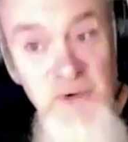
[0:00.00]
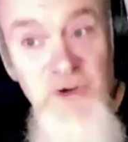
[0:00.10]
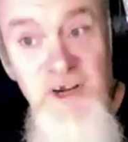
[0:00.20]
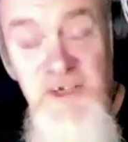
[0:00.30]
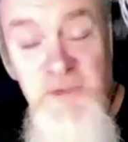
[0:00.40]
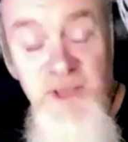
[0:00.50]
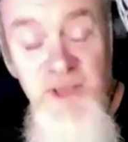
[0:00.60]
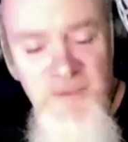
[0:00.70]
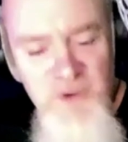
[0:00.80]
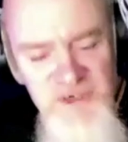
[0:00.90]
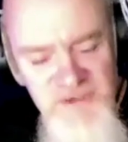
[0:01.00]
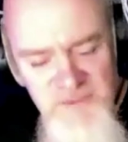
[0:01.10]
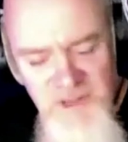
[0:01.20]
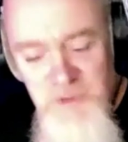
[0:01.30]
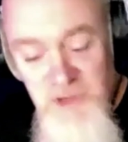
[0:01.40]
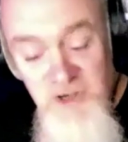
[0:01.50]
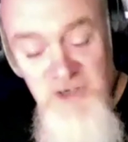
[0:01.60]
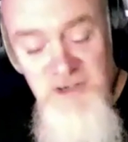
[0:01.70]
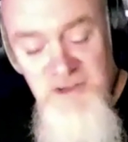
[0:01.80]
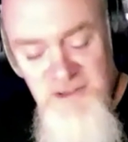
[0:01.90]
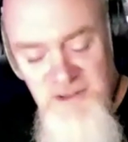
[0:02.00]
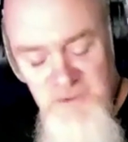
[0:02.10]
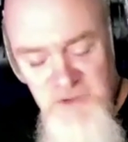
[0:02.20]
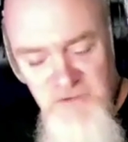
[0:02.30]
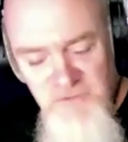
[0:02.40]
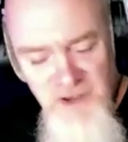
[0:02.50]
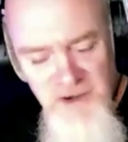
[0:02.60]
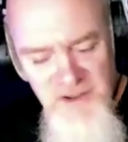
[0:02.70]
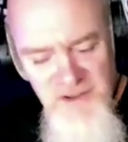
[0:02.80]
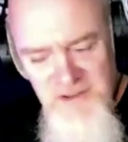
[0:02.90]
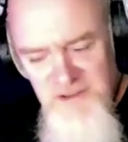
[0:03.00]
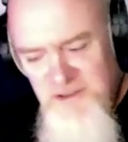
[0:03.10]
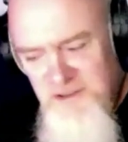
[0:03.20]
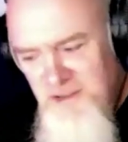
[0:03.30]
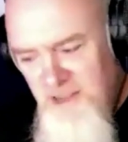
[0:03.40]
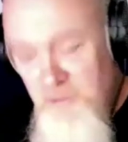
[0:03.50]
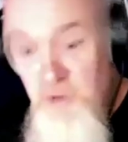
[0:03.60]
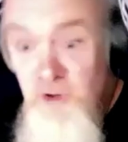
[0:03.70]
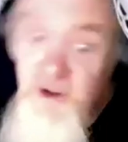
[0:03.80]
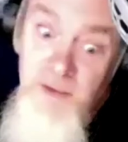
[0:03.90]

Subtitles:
go crazy with the Atmos. But that was good. That was good fun. I'm doing it.